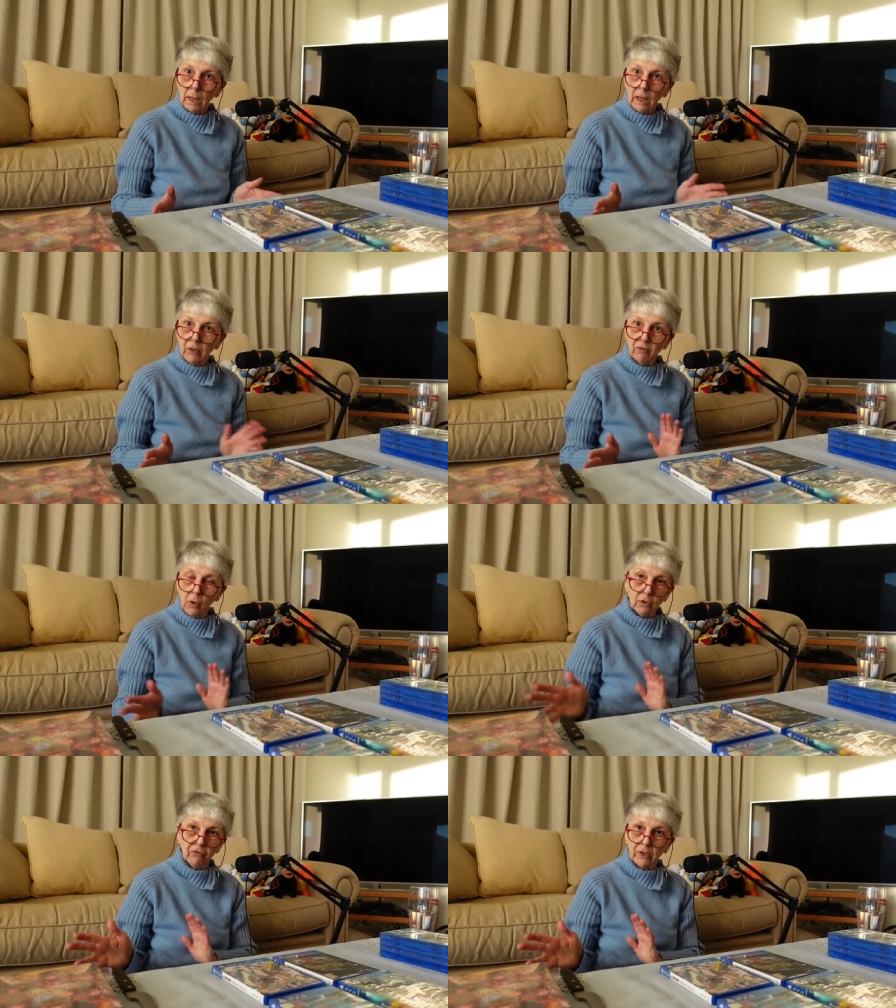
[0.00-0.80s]
as
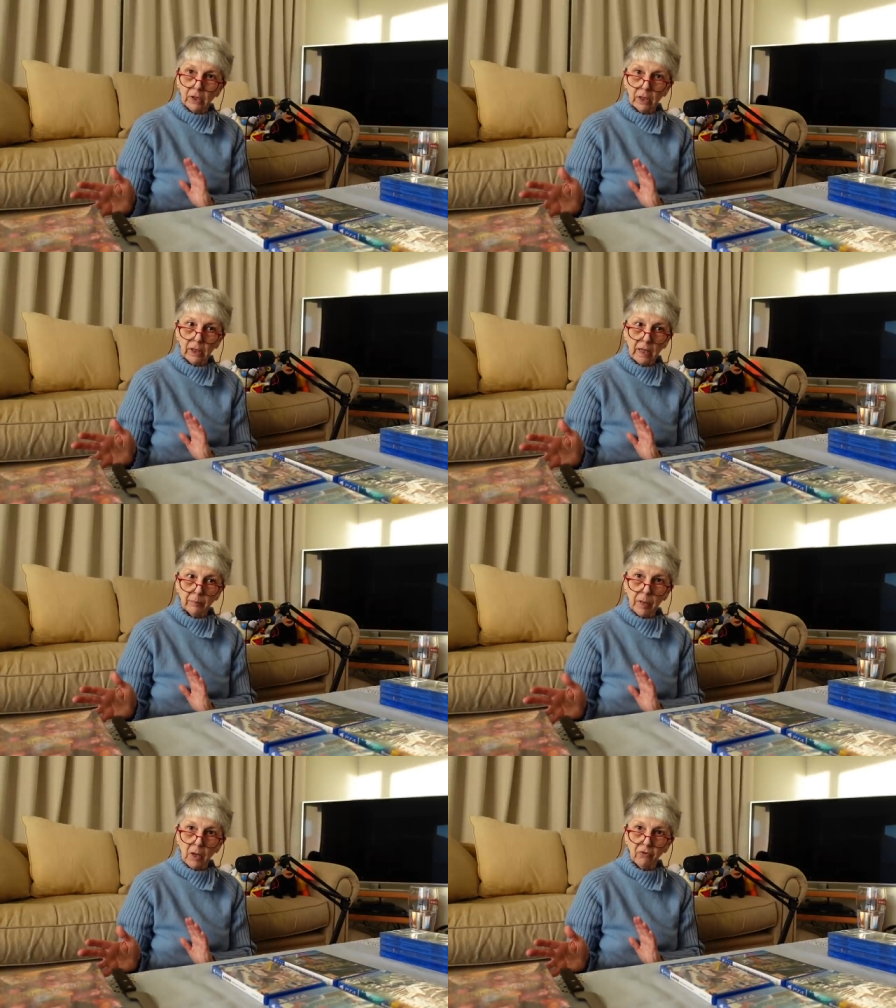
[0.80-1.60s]
long as he can
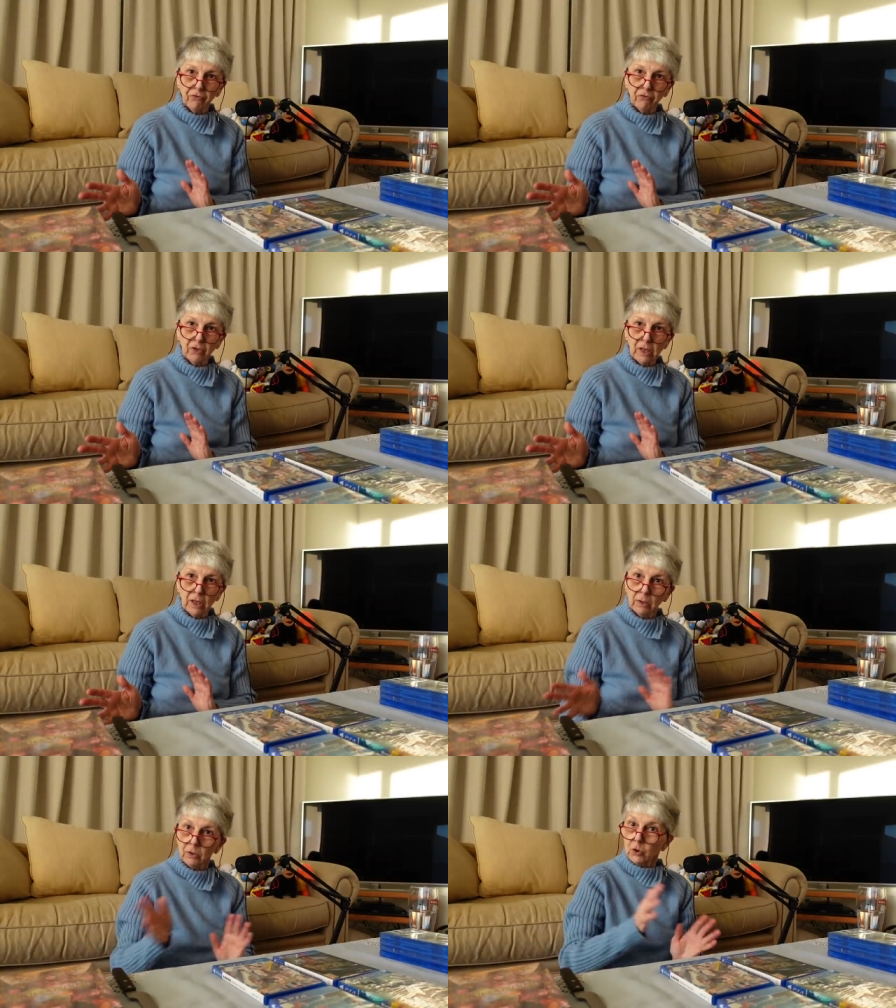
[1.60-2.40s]
get past
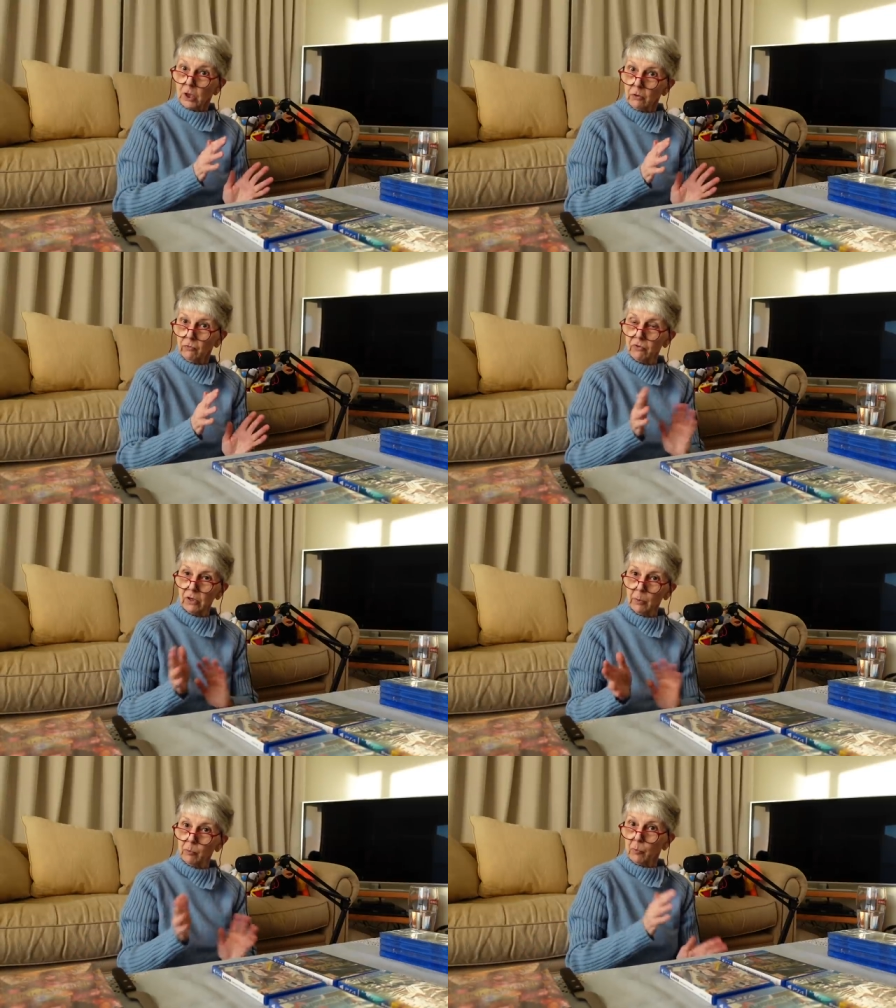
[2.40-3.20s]
the
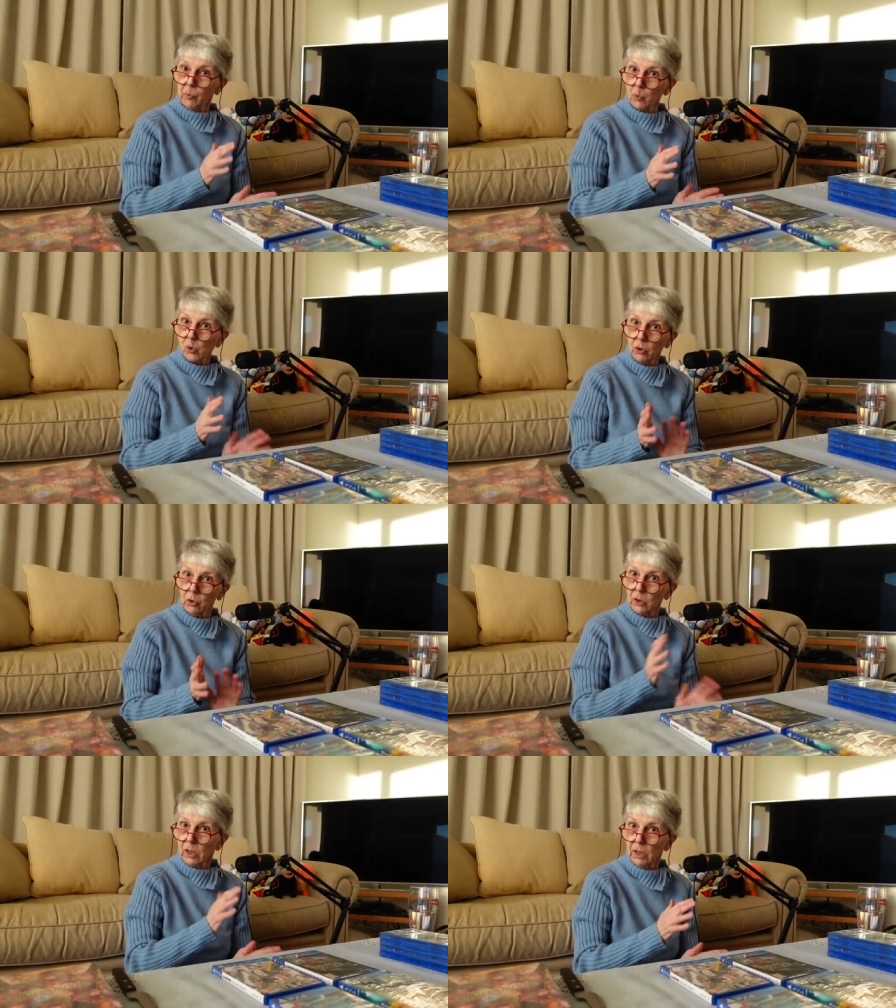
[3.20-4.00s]
generously
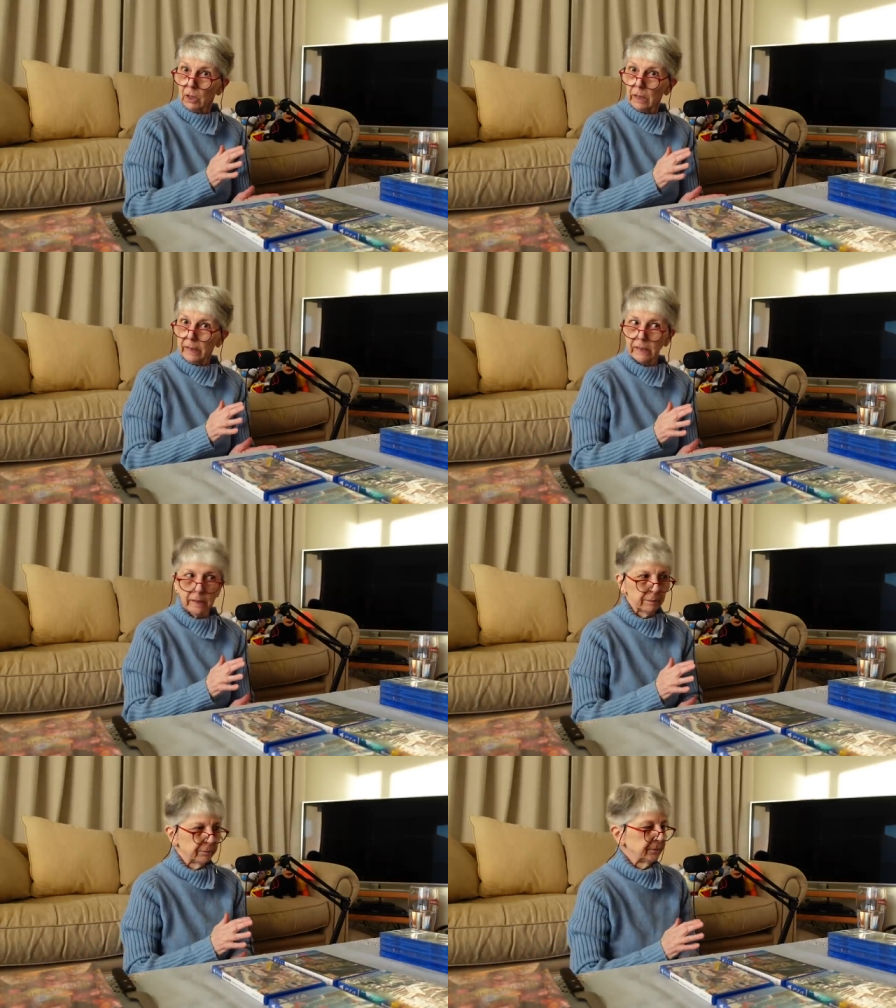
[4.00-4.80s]
proportioned lady.